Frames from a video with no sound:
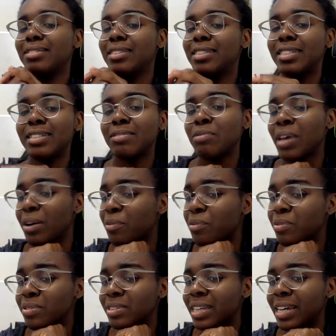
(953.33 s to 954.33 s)
she like
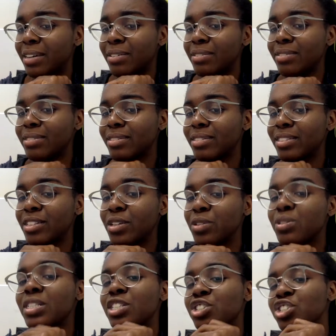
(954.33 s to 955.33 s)

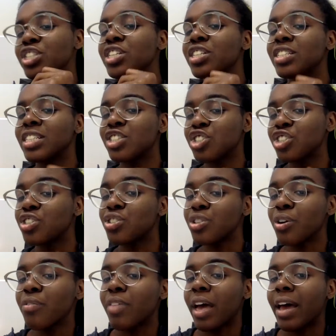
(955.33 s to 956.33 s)
did she
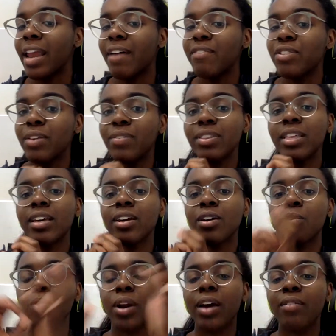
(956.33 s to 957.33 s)
deserve that after everything
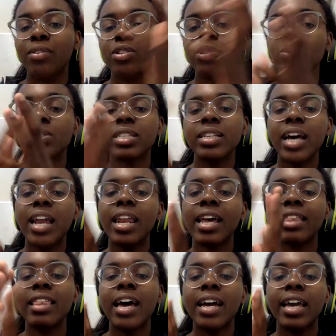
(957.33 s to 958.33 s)
or whatever. So it's kind of
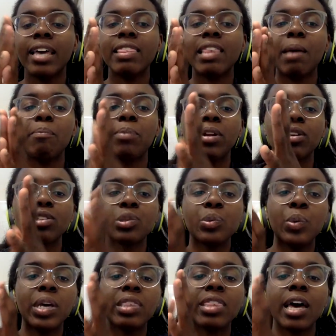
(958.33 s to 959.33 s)
like that again, that
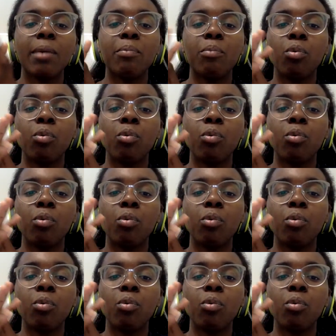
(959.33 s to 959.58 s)
bittersweet, that